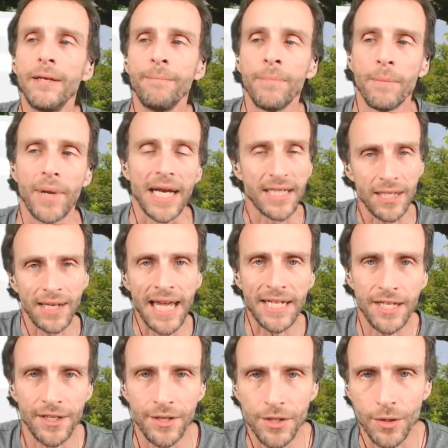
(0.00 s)
But I still ask
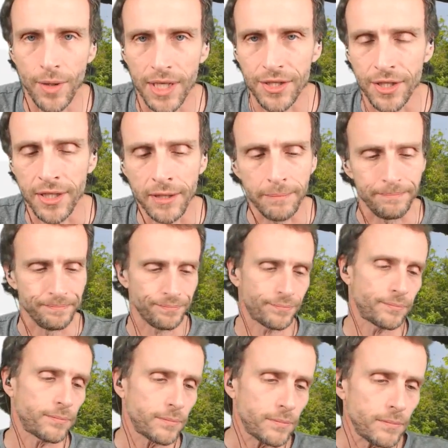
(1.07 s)
you those questions.
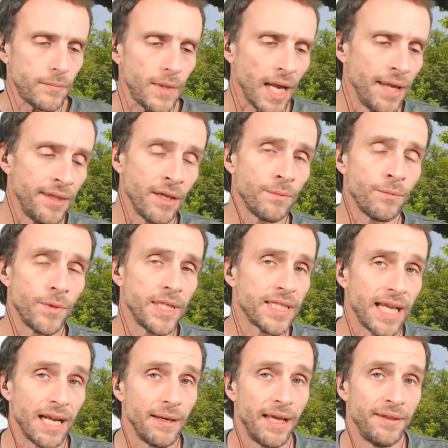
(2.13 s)
And then we
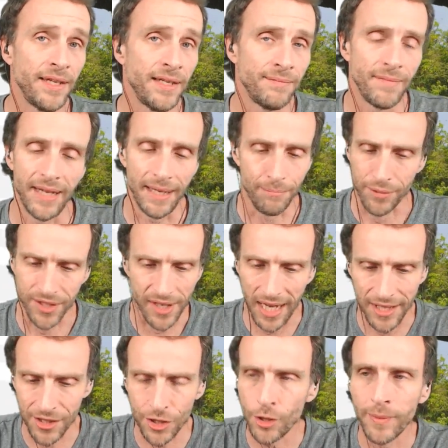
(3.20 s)
set it, and then
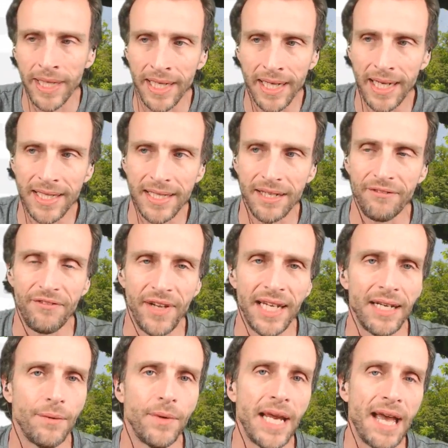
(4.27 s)
assuming it's a
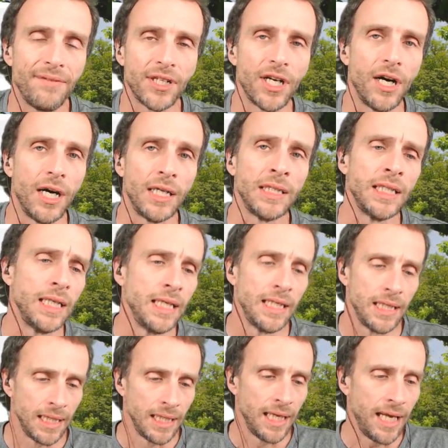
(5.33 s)
fit, we have a call.
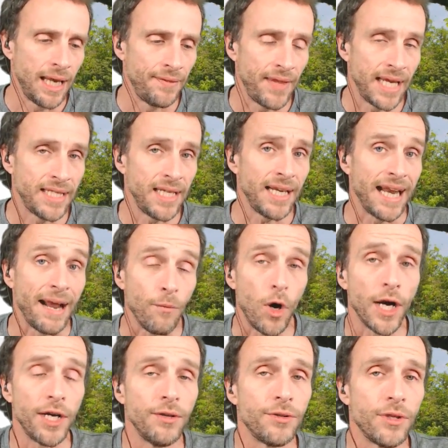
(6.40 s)
And that's it. And I
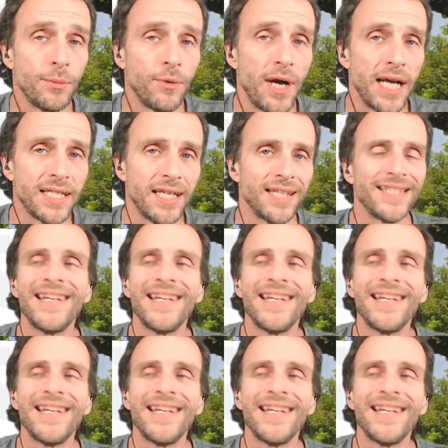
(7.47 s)
walk you through the process.